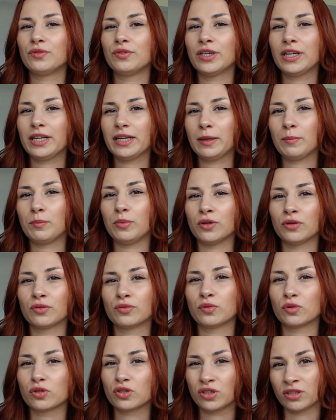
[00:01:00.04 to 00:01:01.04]
really
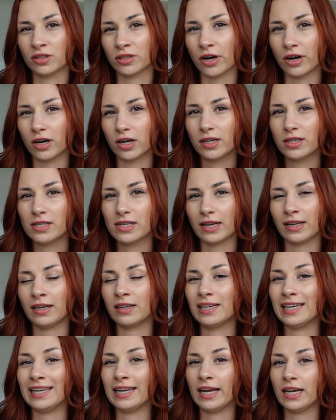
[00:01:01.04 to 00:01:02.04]
beautiful start, and
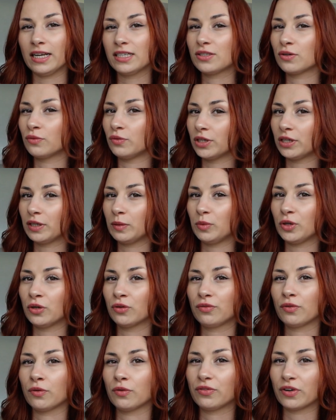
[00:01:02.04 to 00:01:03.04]
it lays a really
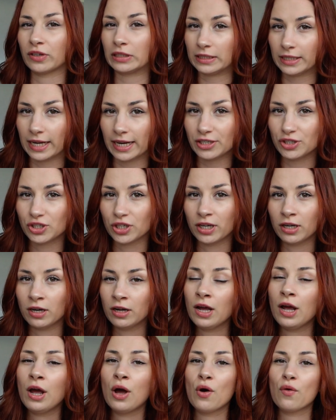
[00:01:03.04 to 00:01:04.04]
beautiful foundation
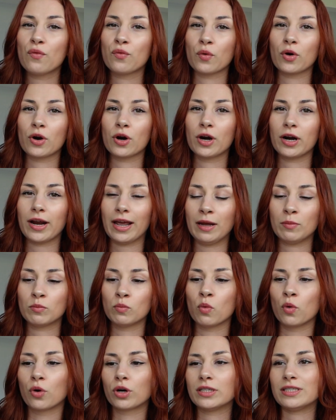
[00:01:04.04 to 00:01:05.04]
for a
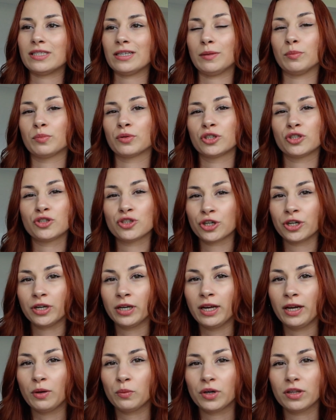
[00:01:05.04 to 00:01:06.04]
more deeper
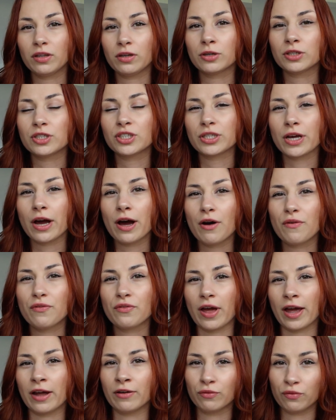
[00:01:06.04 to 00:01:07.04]
journey with
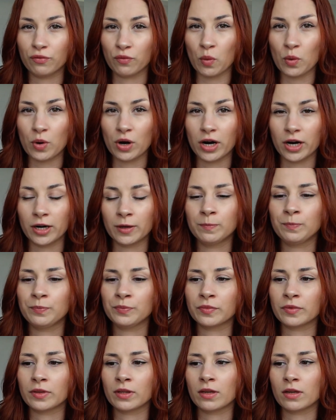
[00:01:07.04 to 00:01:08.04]
yourself and for,
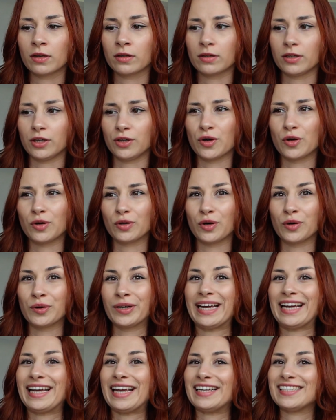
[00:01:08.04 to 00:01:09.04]
you know,
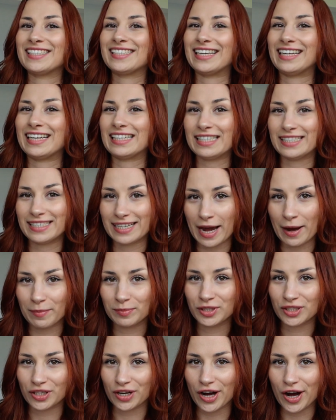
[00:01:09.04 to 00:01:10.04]
going into the
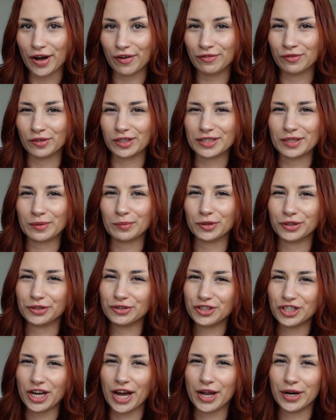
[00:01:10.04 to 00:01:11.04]
depths of, for example,
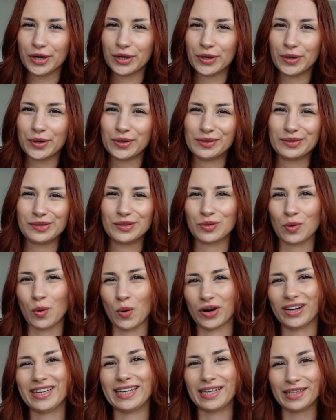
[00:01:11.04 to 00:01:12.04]
your shadows
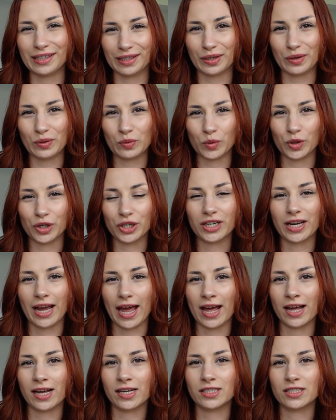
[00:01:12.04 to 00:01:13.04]
or healing work.
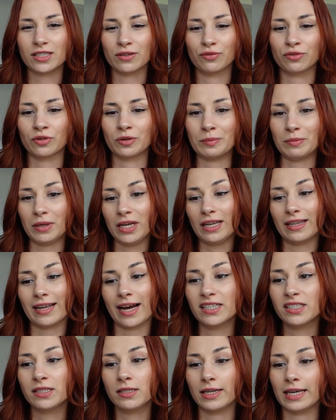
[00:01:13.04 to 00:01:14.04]
And for me,
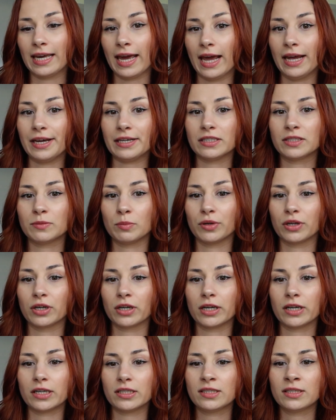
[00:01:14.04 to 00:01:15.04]
that's the case,
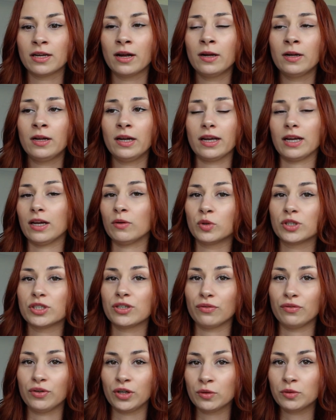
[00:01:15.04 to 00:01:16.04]
because it was
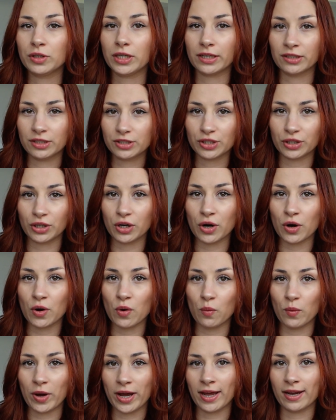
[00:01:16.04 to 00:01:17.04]
a few years
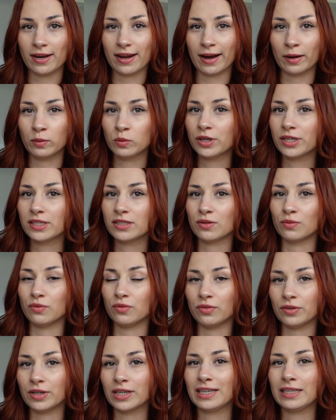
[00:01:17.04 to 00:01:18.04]
ago when I was
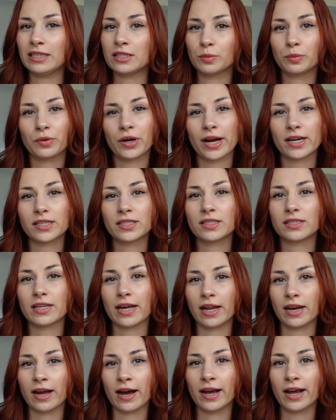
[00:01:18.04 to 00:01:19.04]
really depressed
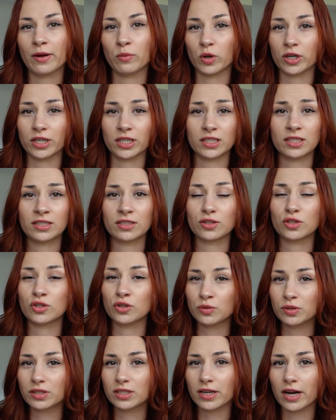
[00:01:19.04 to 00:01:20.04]
and I was
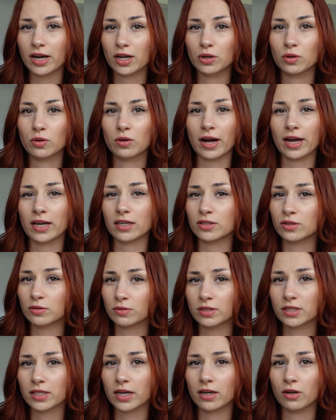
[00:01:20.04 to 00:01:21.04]
suicidal. I had
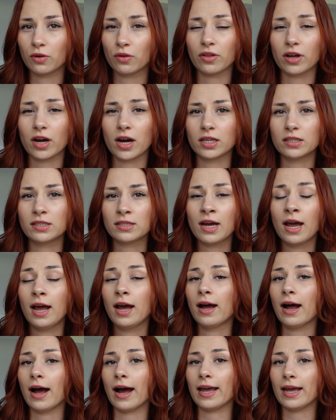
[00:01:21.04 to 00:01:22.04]
suicidal thoughts.
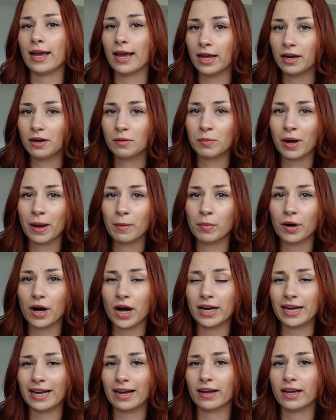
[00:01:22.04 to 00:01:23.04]
I hated my
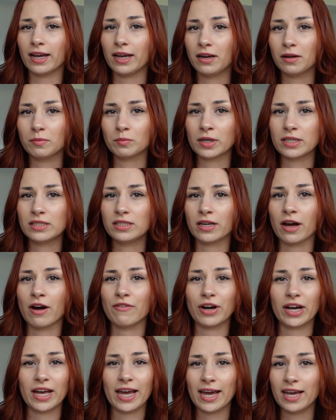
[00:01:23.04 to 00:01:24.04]
body. I hated
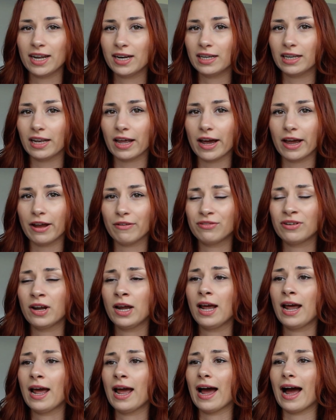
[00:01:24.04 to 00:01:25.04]
myself. I hated life.
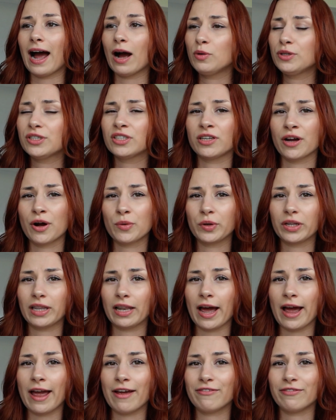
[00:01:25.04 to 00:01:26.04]
I was done with
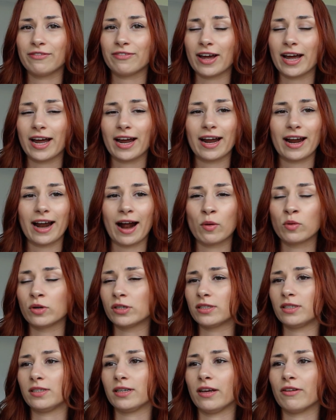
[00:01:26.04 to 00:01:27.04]
life. I
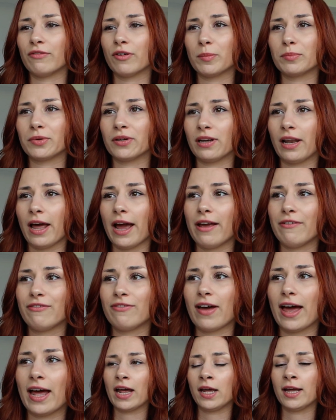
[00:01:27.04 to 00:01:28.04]
wanted to give up on
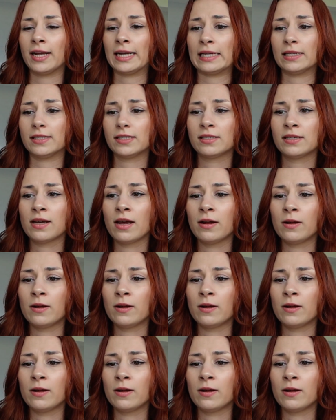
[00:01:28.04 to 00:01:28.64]
life. And